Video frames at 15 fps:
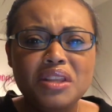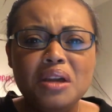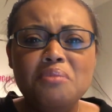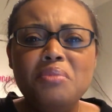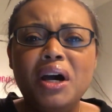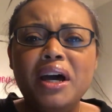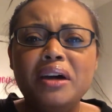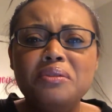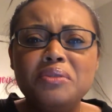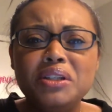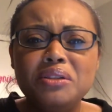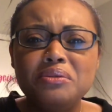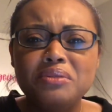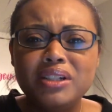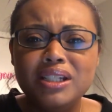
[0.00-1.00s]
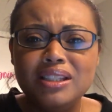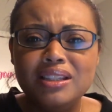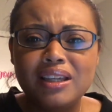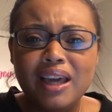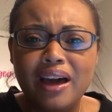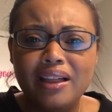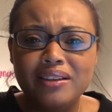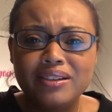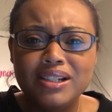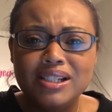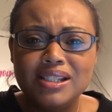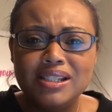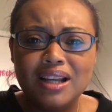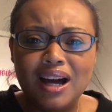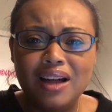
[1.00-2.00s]
But when you read the
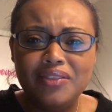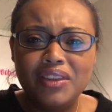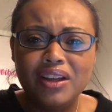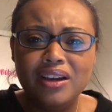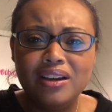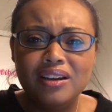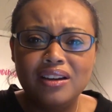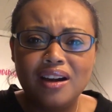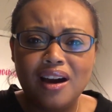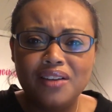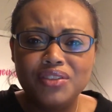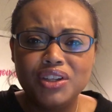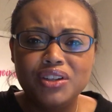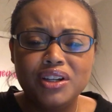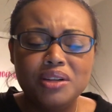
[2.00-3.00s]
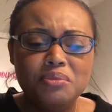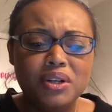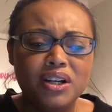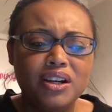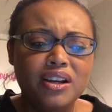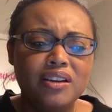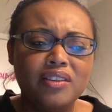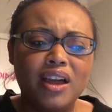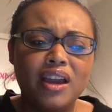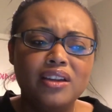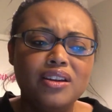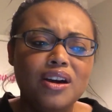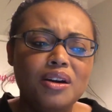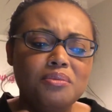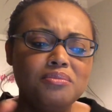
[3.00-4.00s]
calories on the coffee creamer, you're like,
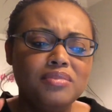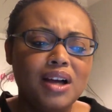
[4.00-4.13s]
nope,